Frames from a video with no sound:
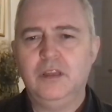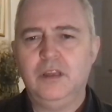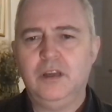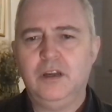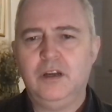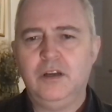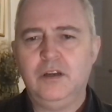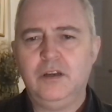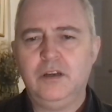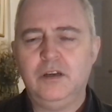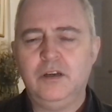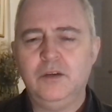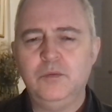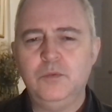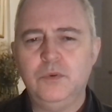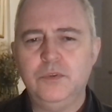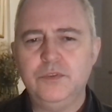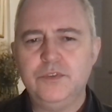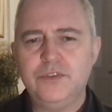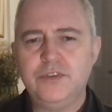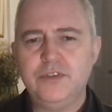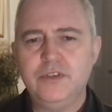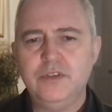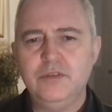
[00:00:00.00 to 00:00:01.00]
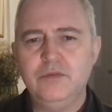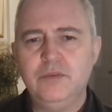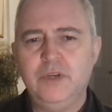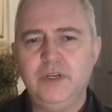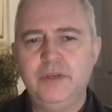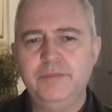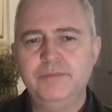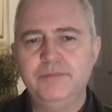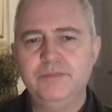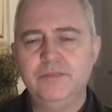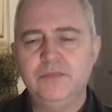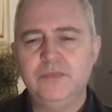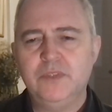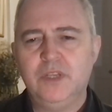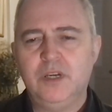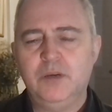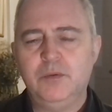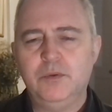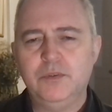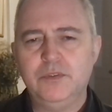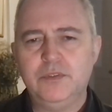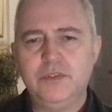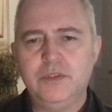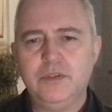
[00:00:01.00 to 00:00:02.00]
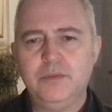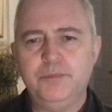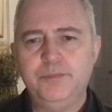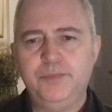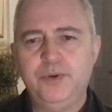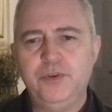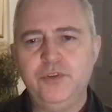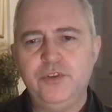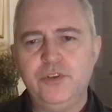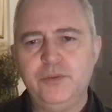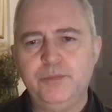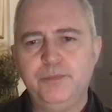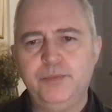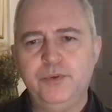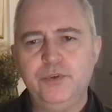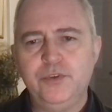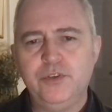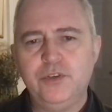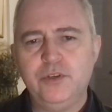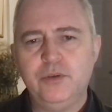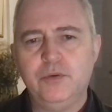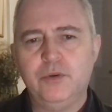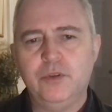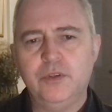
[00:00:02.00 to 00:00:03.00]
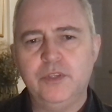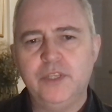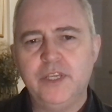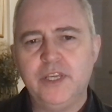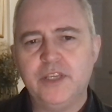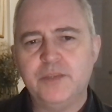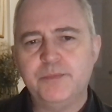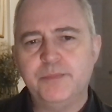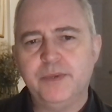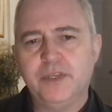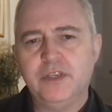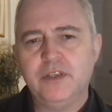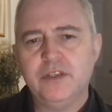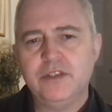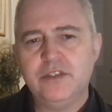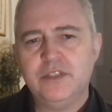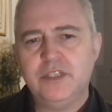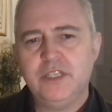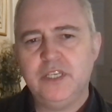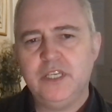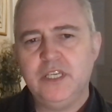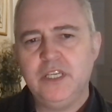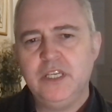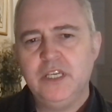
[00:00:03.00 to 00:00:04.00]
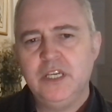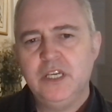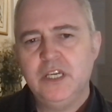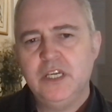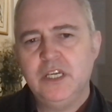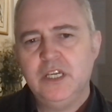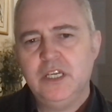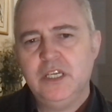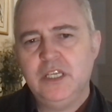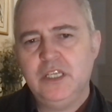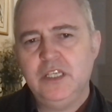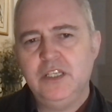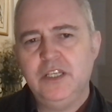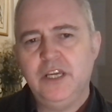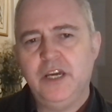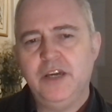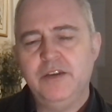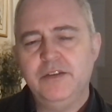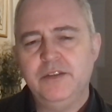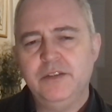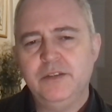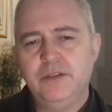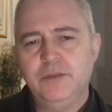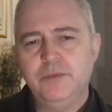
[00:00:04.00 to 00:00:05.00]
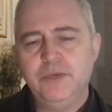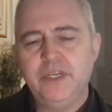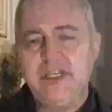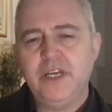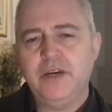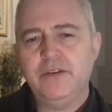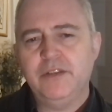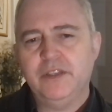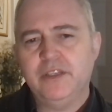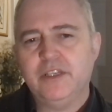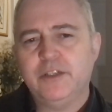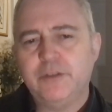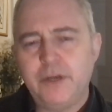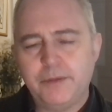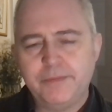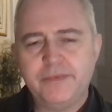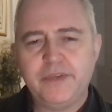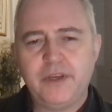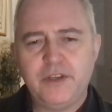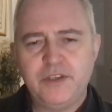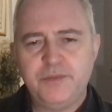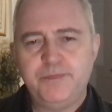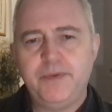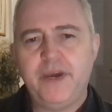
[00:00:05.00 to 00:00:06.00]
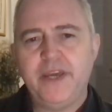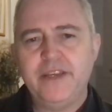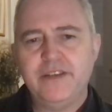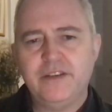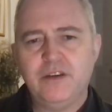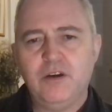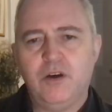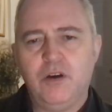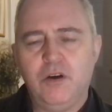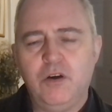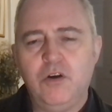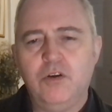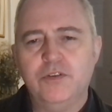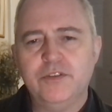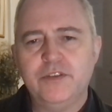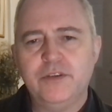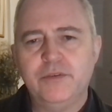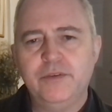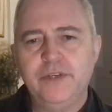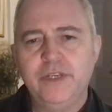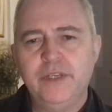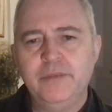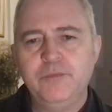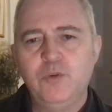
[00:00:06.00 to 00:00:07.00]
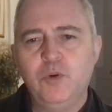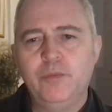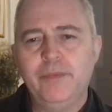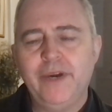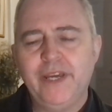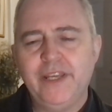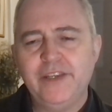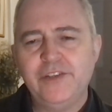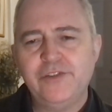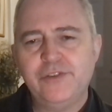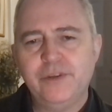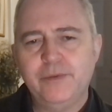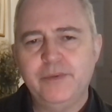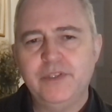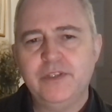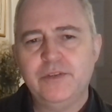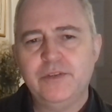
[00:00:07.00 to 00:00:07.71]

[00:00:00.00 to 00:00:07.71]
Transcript: I want to push you on this because we know that the crypto space got hotter and more mainstream in